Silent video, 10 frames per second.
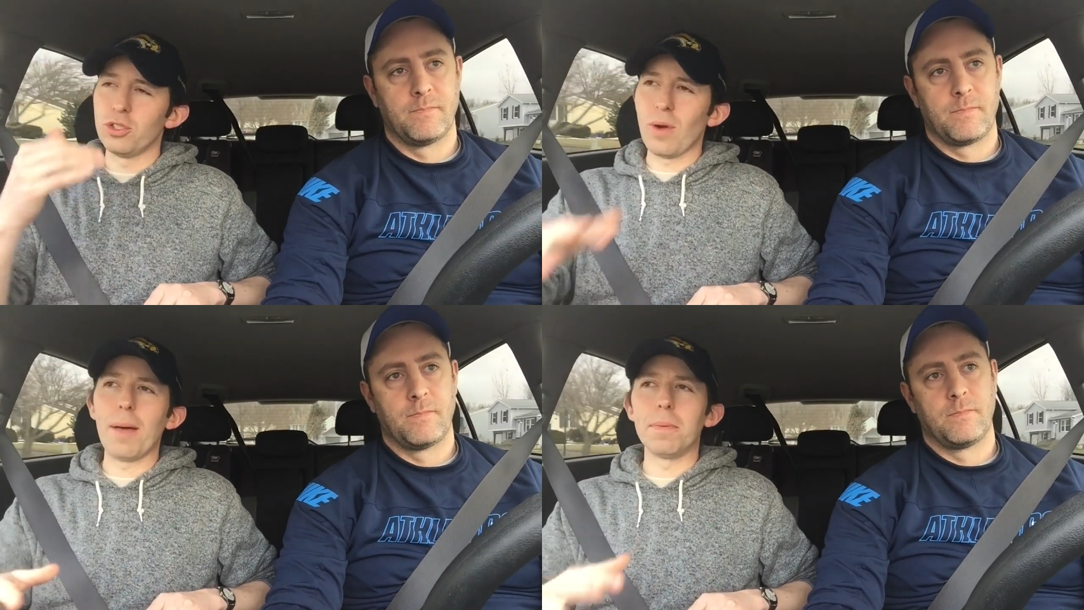
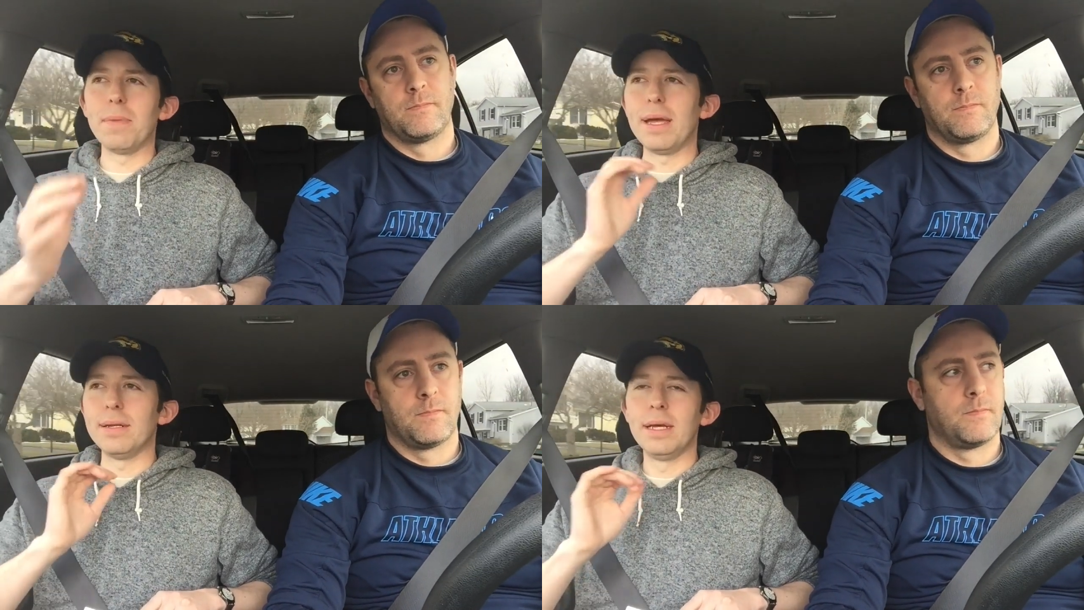Speaker 1: Drop him
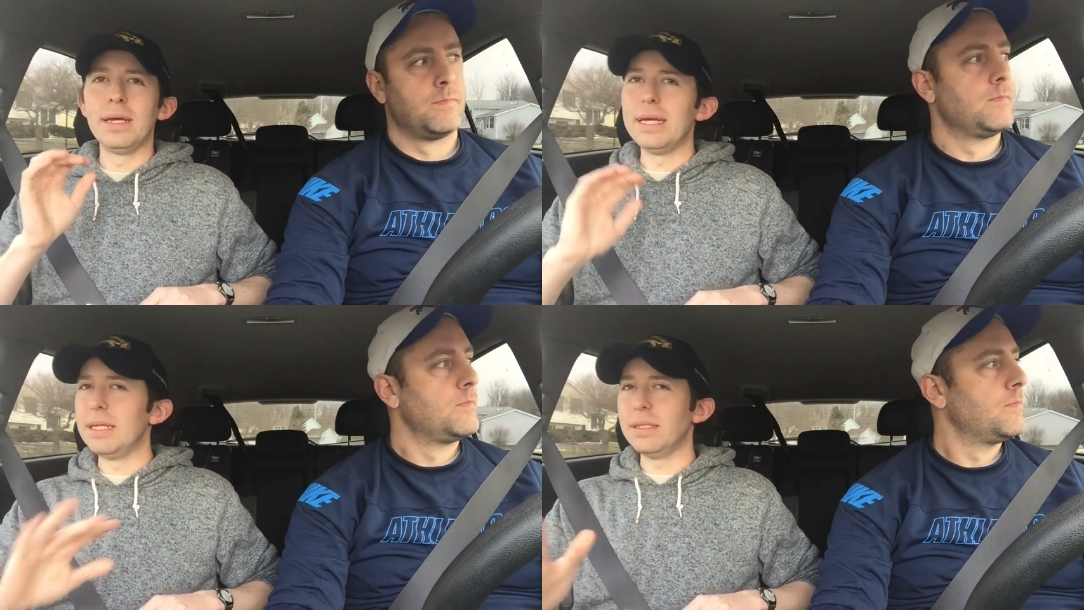
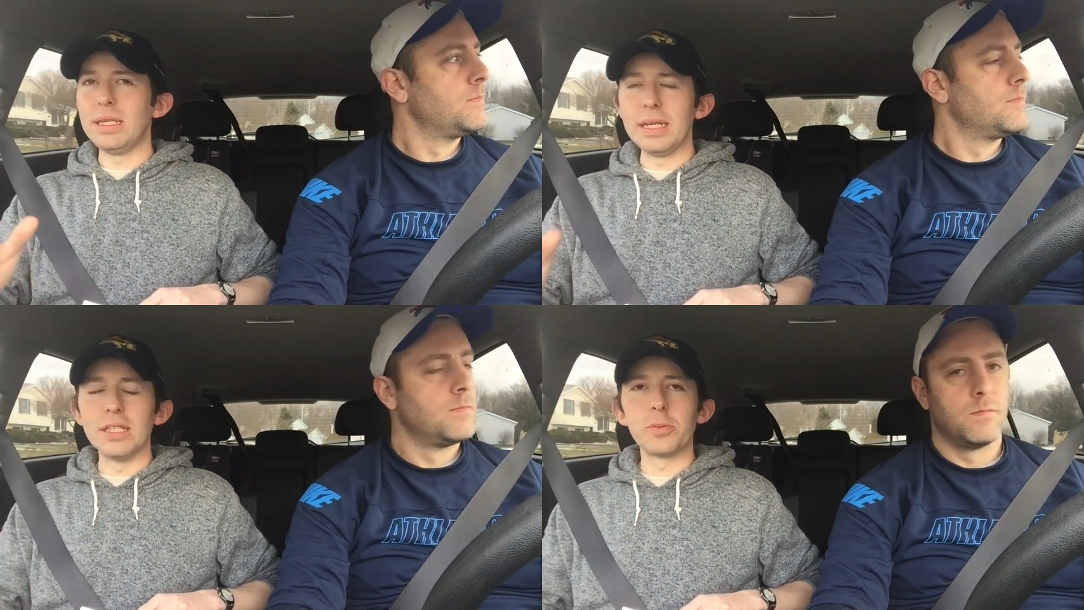in. He,
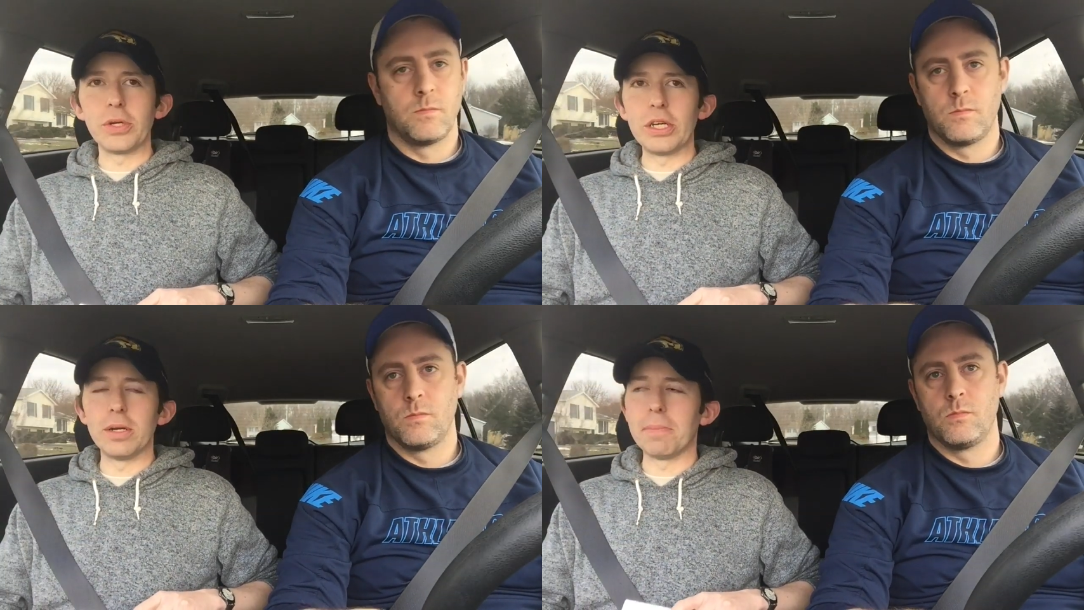he is
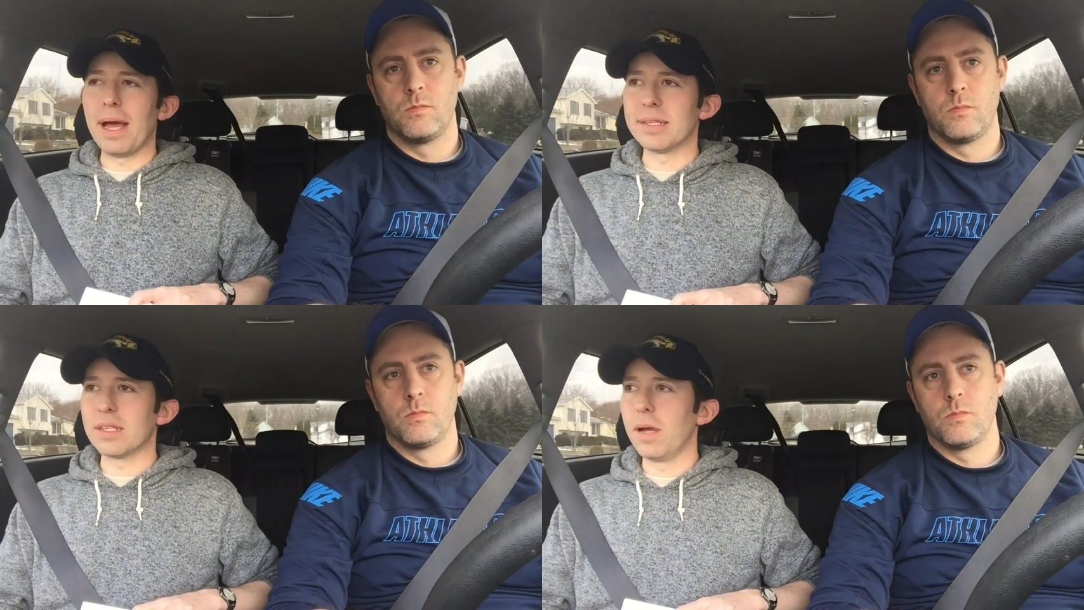pretty good in
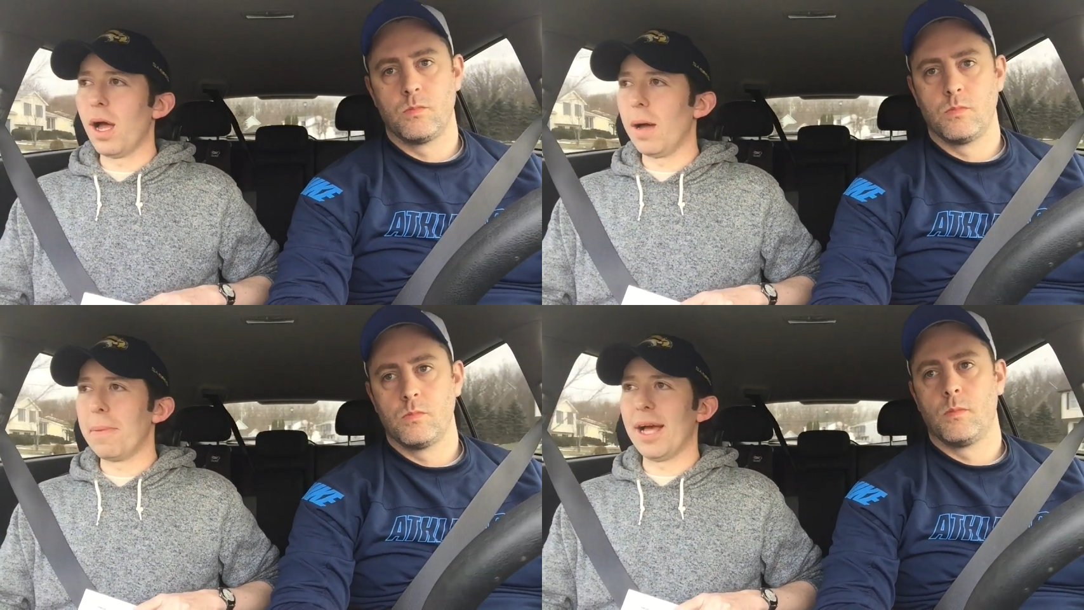pass
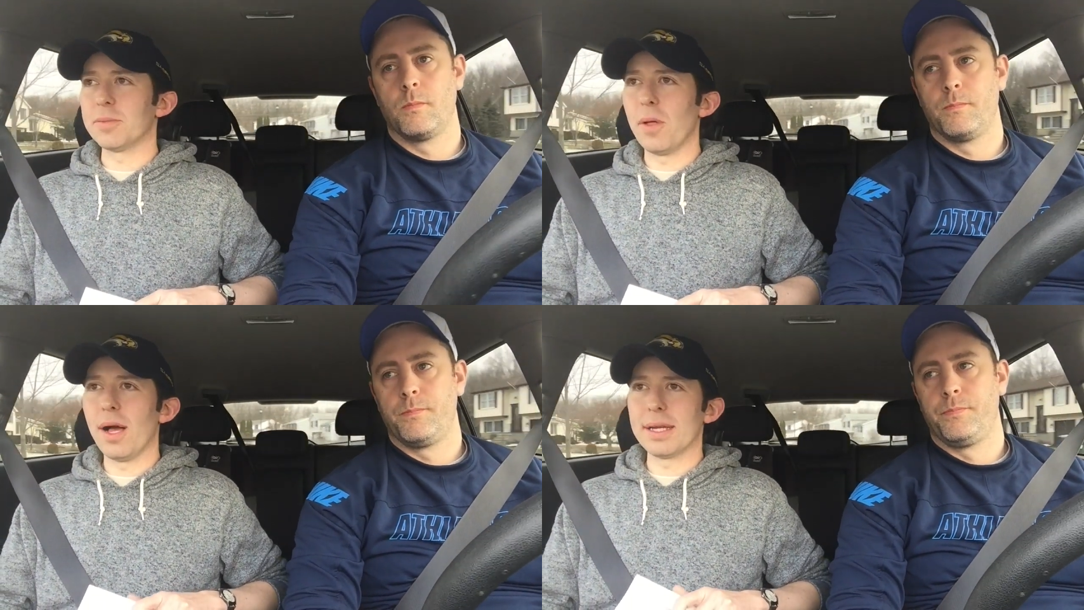uh, pass
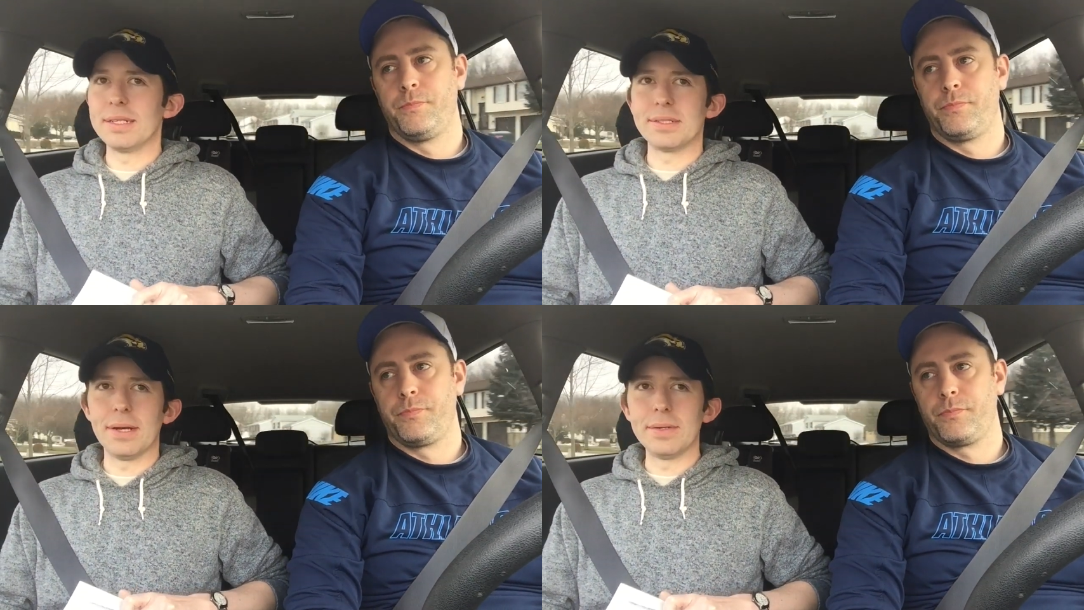
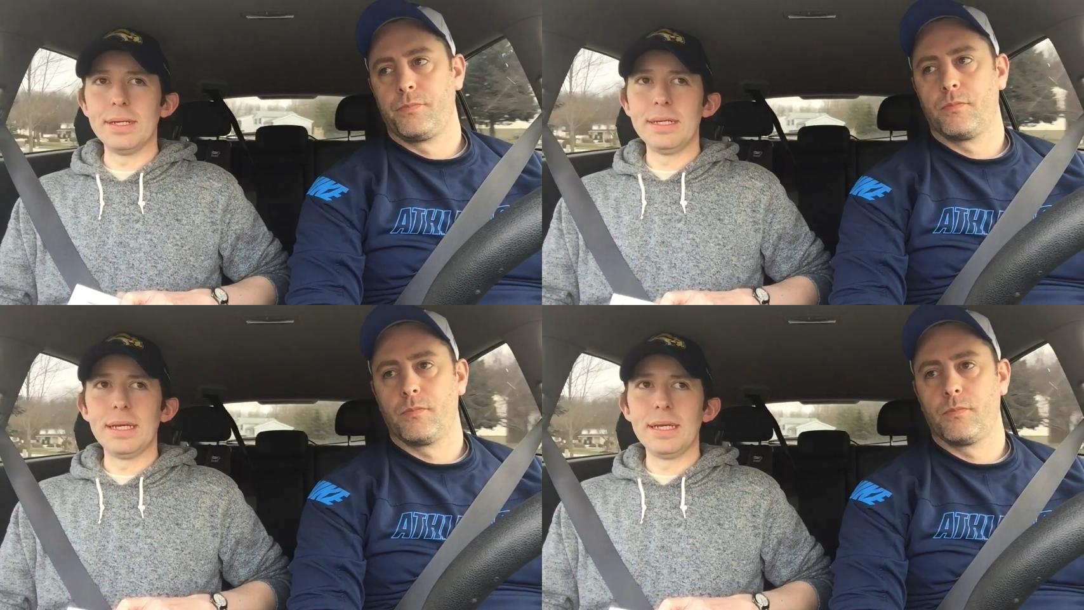blocking. So.